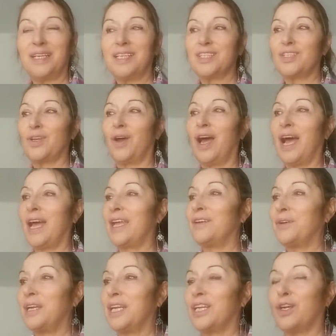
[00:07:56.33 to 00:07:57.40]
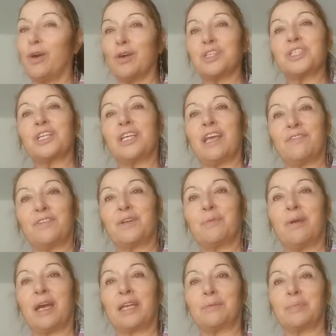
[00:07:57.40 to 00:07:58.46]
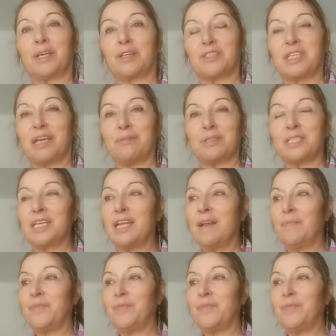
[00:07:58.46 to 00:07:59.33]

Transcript: So I really caution everyone because I was,